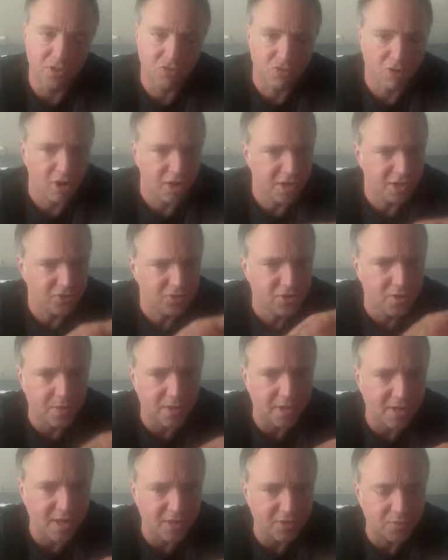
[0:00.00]
drug and he's
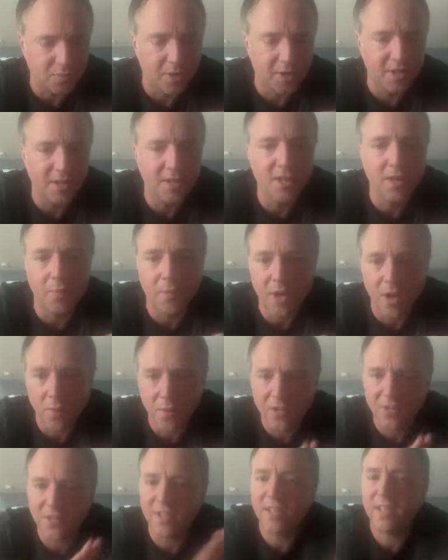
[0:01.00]
doing this. What a, we
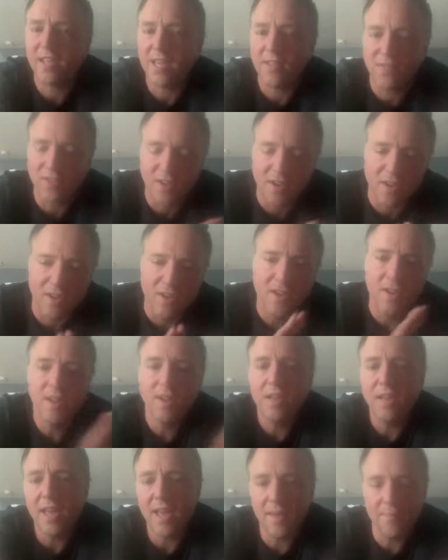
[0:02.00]
always get the
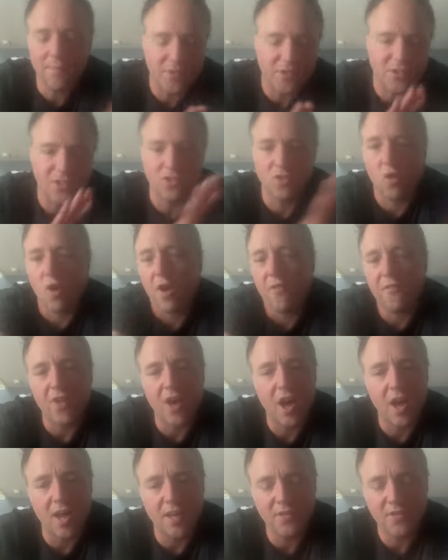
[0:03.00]
emphasis off
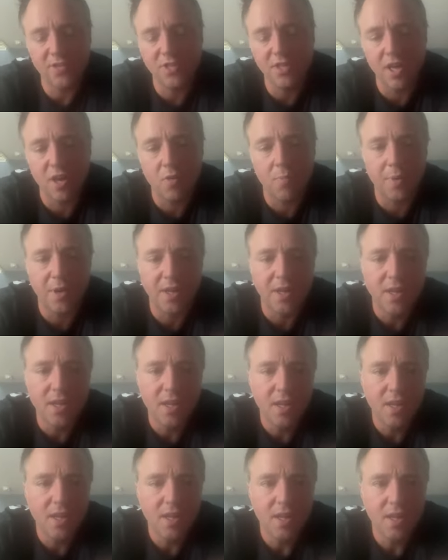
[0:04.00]
us, but
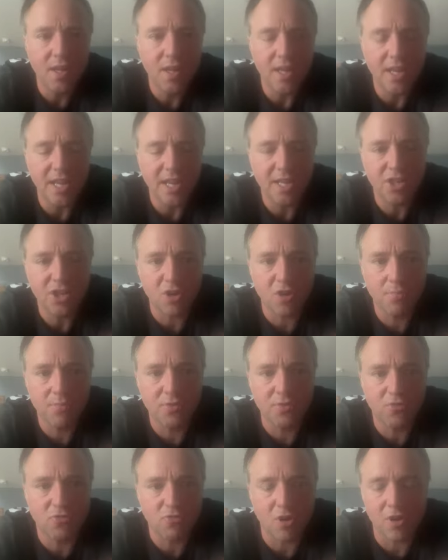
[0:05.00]
in
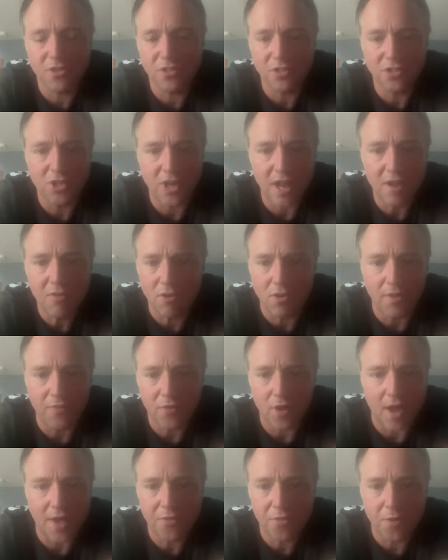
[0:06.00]
terms of drugs in general,
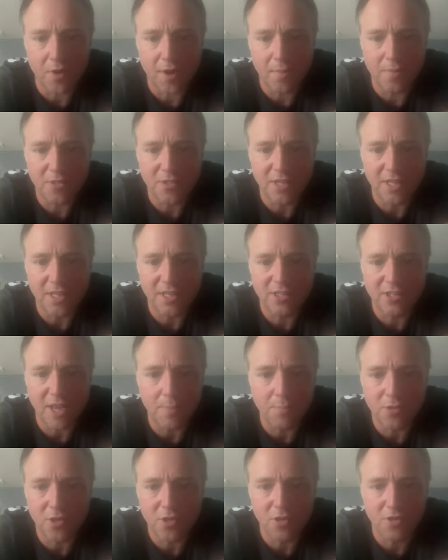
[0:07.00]
I thought I was the
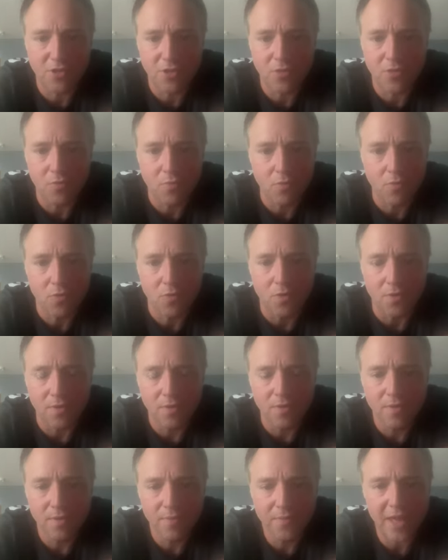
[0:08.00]
exception to the rule.
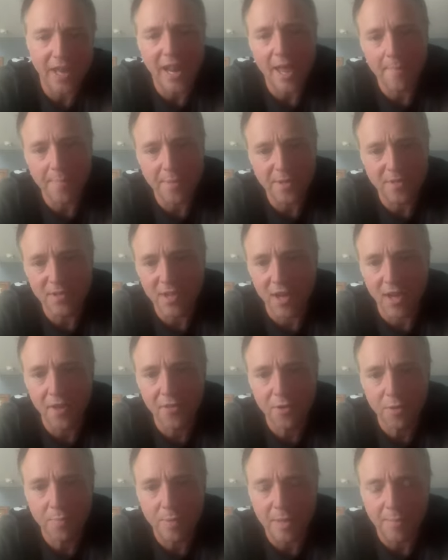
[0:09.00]
That happened to
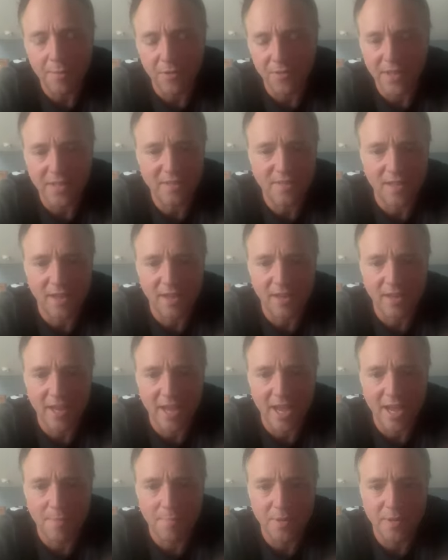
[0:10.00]
other people. That's not going
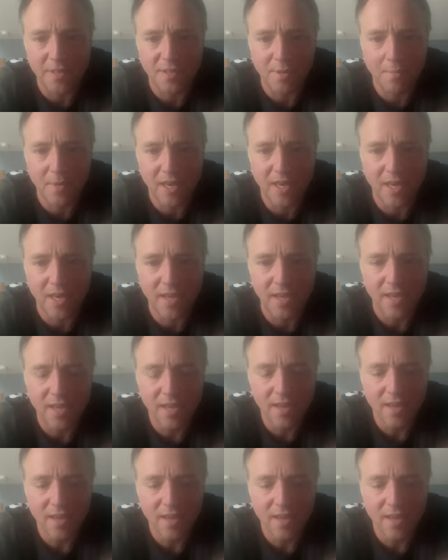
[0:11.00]
to happen to me